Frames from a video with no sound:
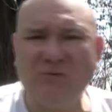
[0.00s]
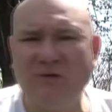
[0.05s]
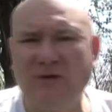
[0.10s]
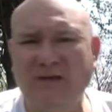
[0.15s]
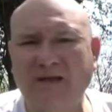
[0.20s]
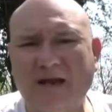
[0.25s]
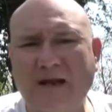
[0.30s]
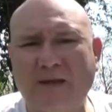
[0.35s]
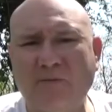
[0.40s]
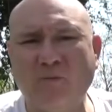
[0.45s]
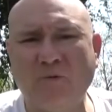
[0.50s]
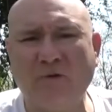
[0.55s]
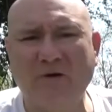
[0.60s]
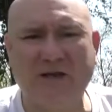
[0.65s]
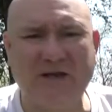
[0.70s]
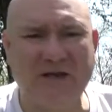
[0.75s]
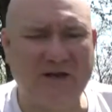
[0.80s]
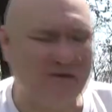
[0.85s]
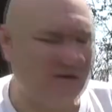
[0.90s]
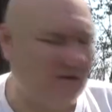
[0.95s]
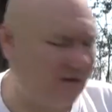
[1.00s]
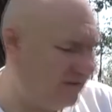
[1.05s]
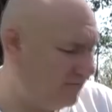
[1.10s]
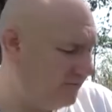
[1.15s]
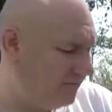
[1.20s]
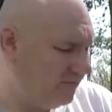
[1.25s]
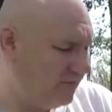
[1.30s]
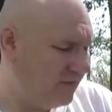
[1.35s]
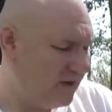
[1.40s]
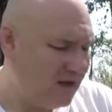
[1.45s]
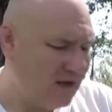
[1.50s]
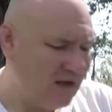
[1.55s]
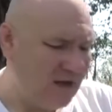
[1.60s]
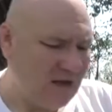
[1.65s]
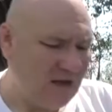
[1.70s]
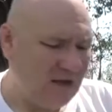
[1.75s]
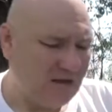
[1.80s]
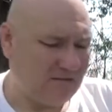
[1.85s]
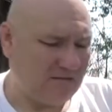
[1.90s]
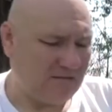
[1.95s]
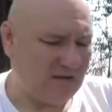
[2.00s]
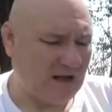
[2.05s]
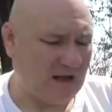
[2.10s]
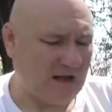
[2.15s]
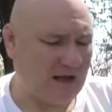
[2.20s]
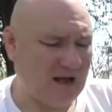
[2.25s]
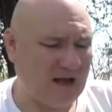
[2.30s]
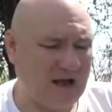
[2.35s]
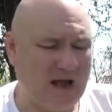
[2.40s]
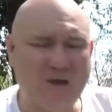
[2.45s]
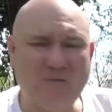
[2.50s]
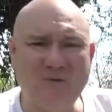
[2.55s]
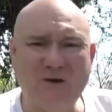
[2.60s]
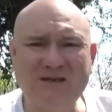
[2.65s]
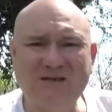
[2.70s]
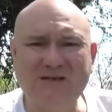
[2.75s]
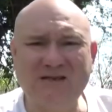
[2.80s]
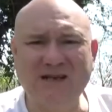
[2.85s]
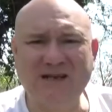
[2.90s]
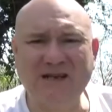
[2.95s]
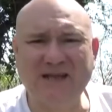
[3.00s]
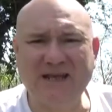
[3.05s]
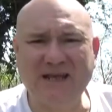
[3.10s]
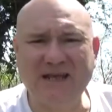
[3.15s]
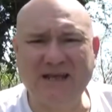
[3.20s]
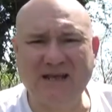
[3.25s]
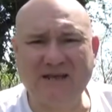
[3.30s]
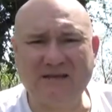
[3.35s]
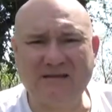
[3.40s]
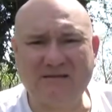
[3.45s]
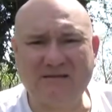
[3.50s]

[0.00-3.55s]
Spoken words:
one that I'm working on. I was going to get